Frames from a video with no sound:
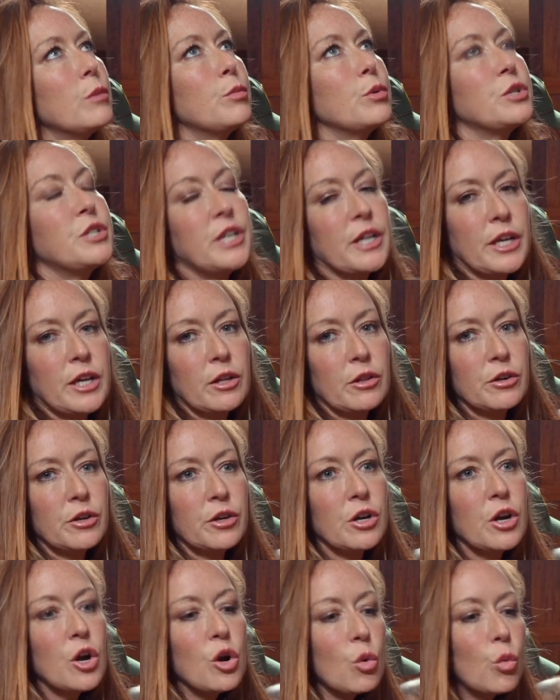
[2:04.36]

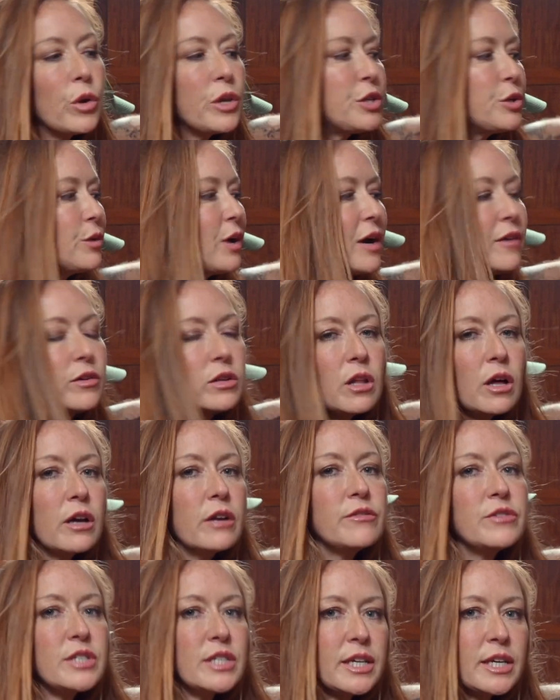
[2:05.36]
particular, we do have a lot
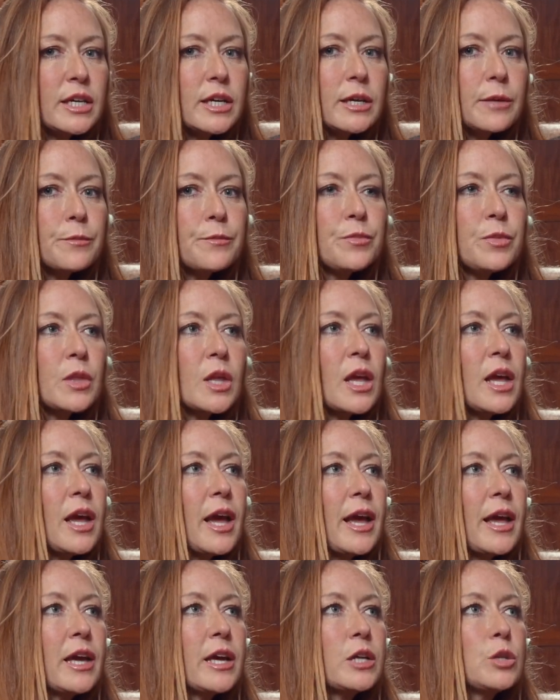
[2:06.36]
of teak,
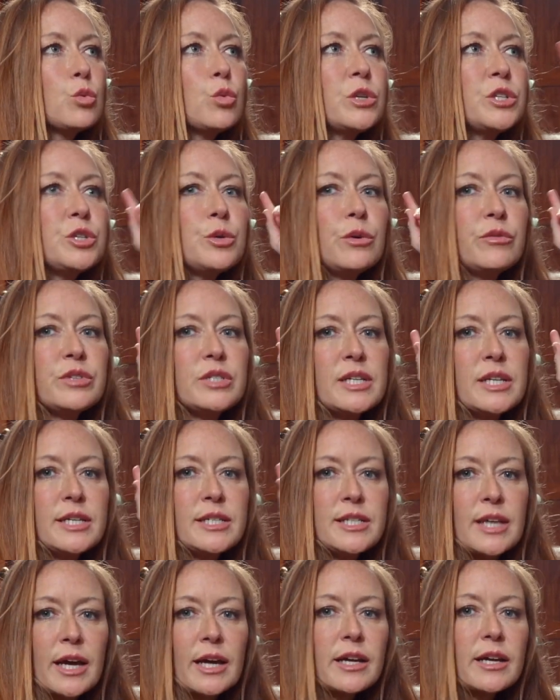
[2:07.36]
and we do have a teak
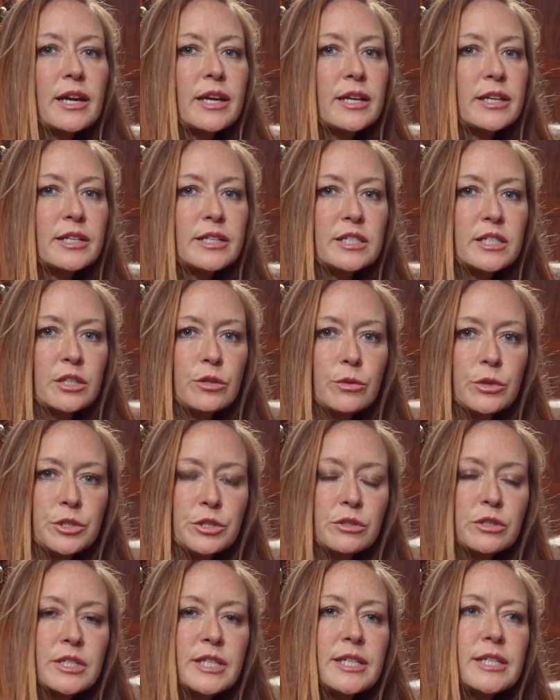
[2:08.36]
deck, and it is the
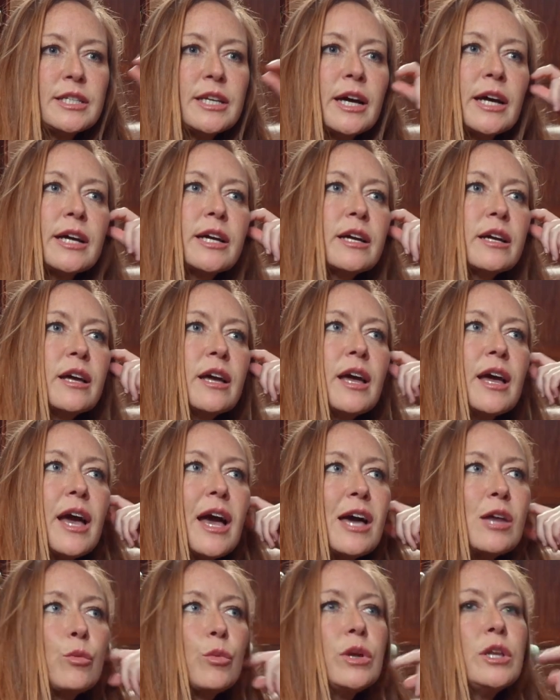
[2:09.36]
original teak deck.
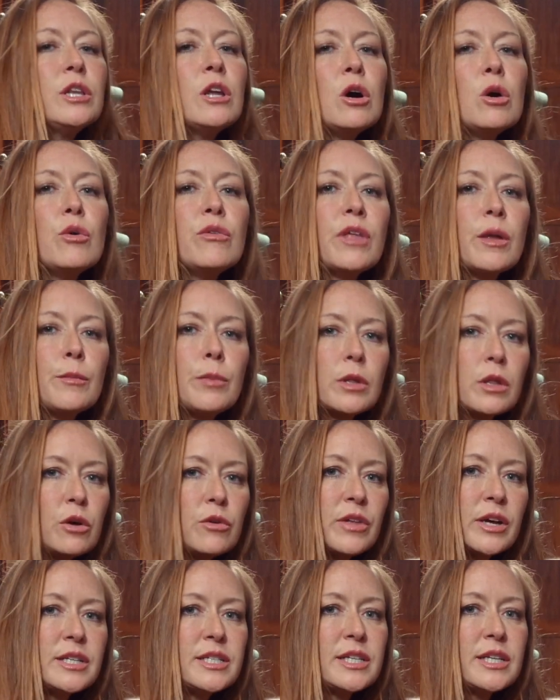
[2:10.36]
And we know that below
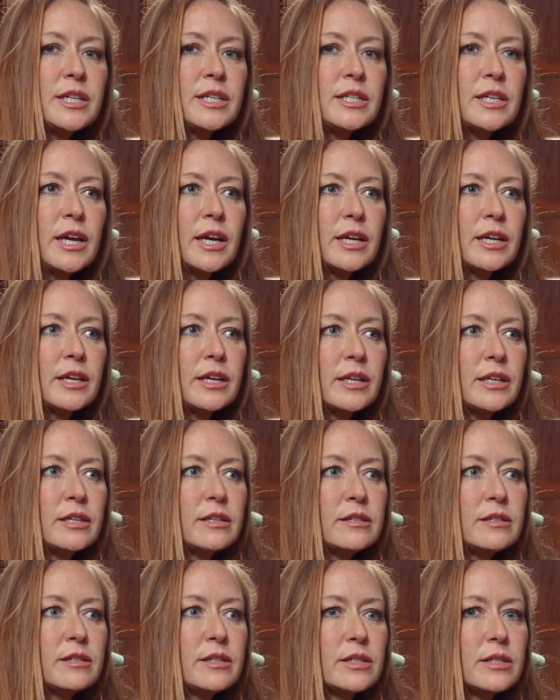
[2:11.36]
that teak deck
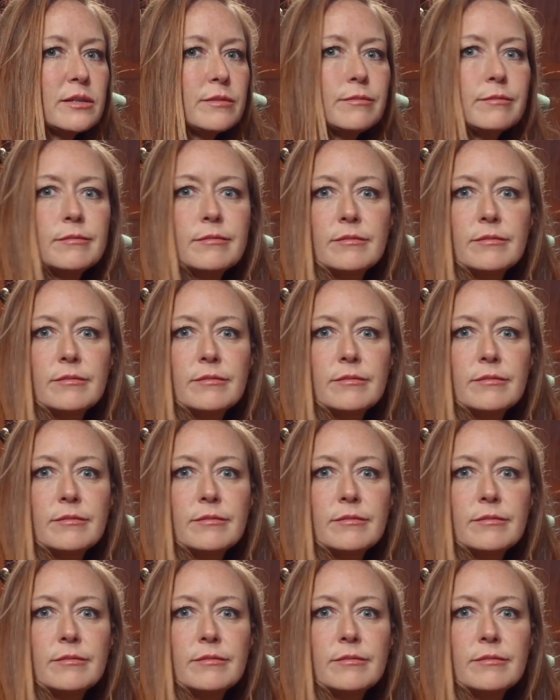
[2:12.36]
is